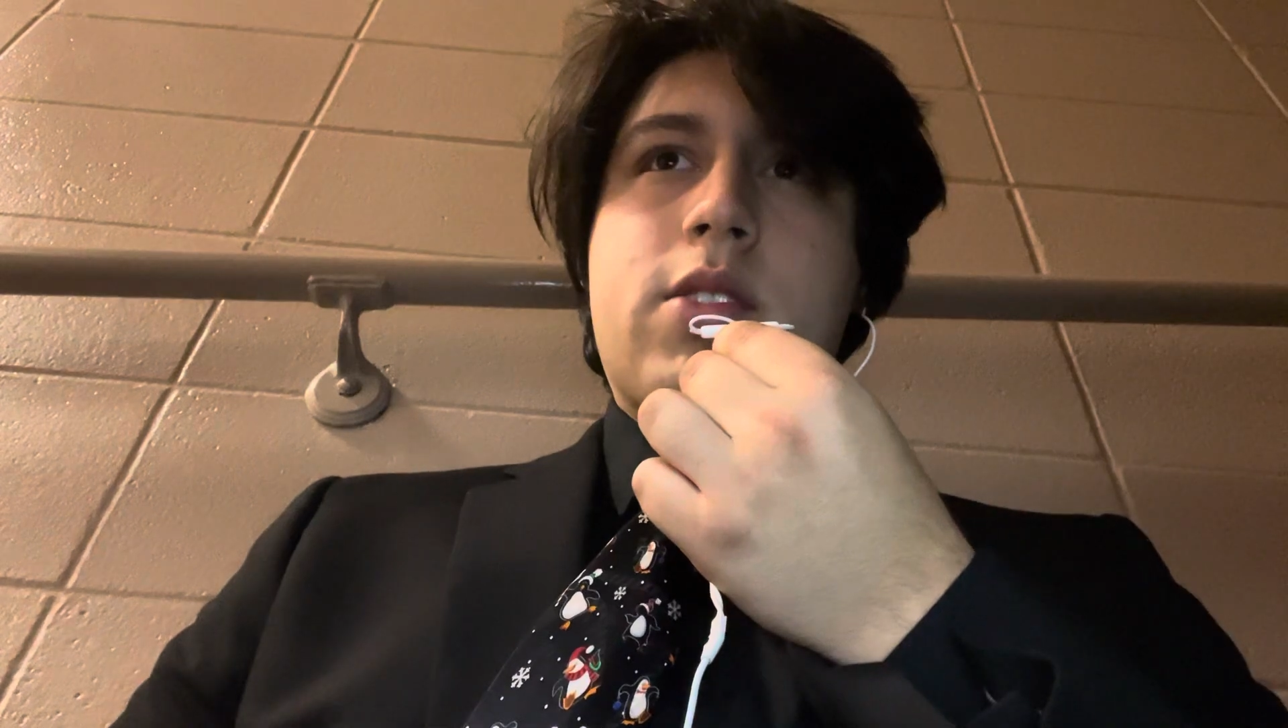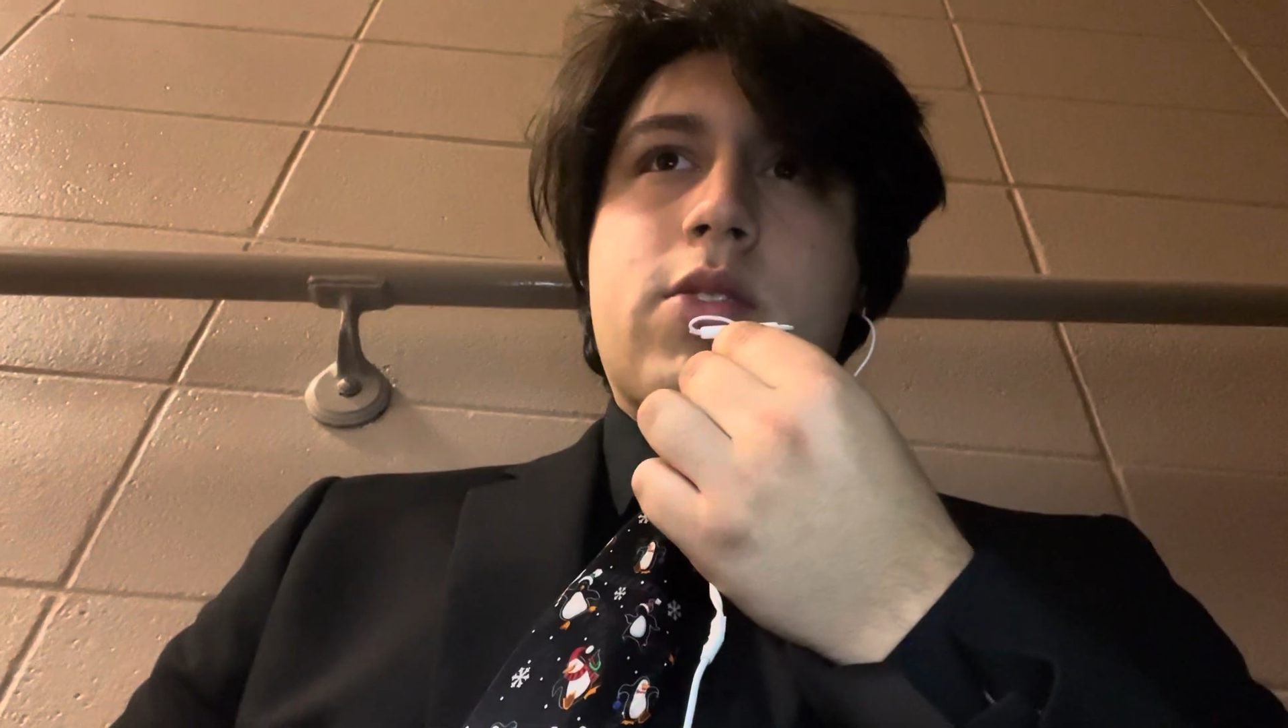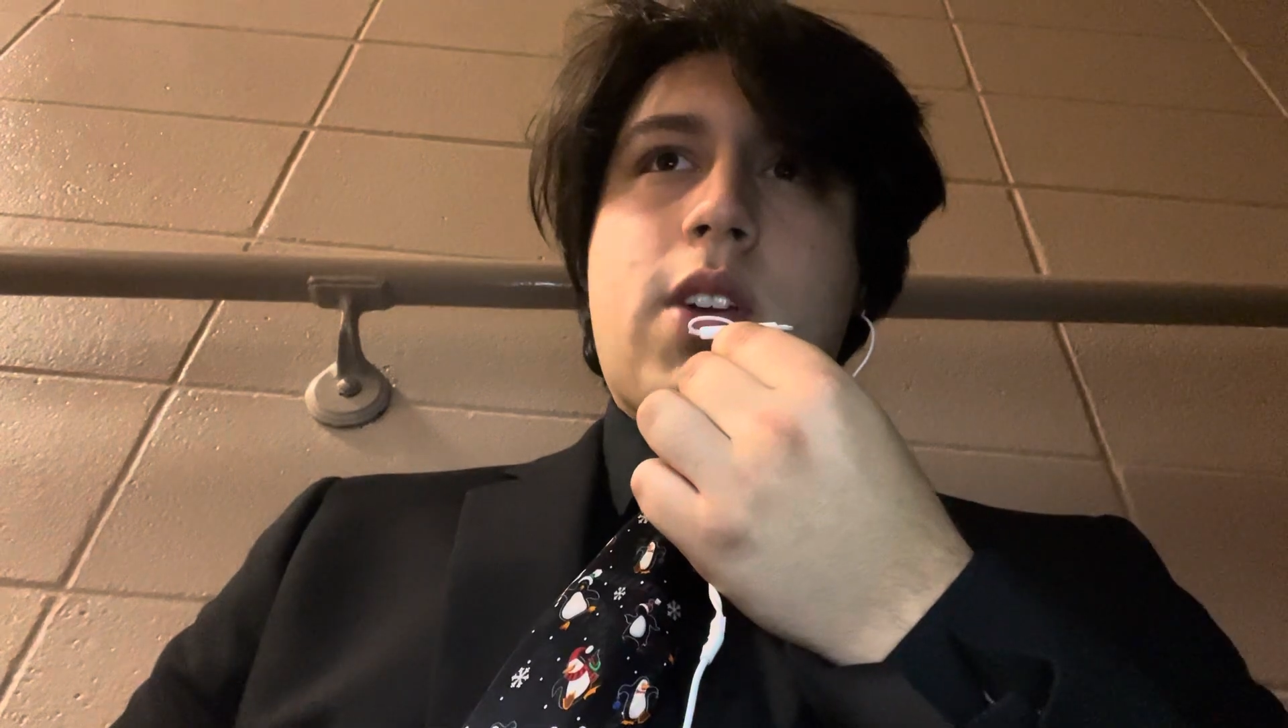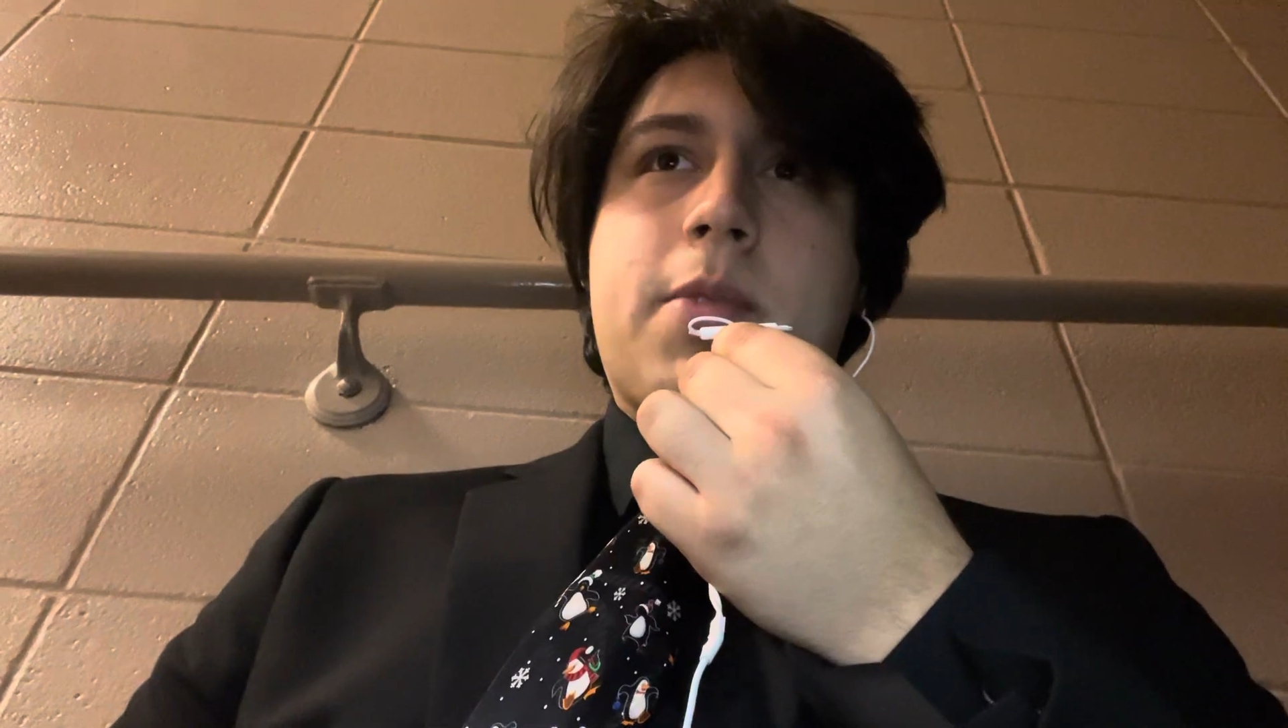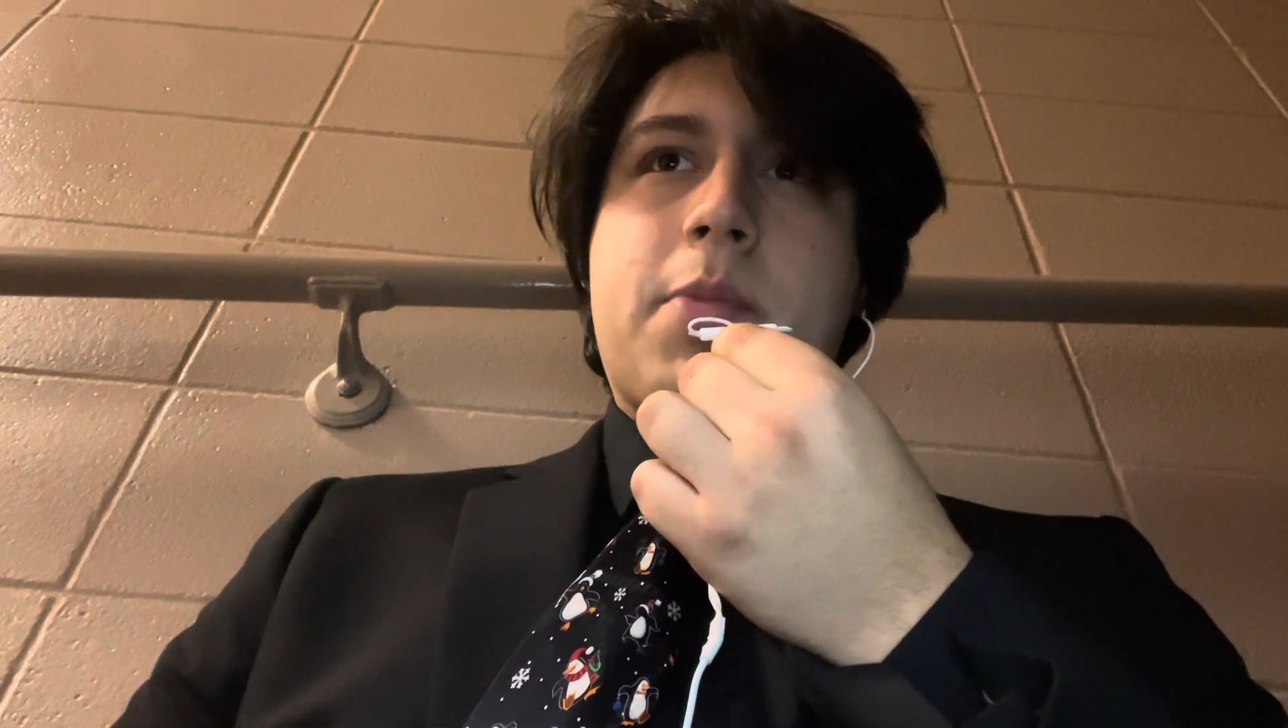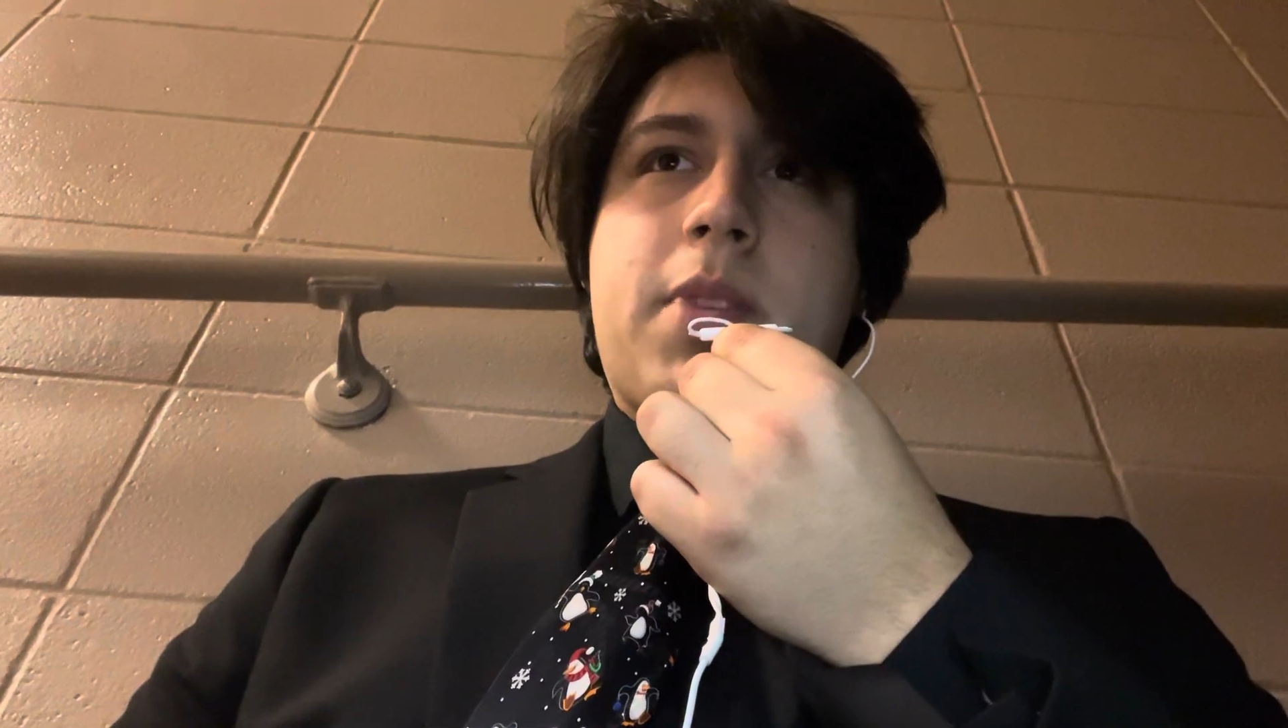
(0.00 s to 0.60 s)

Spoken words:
described as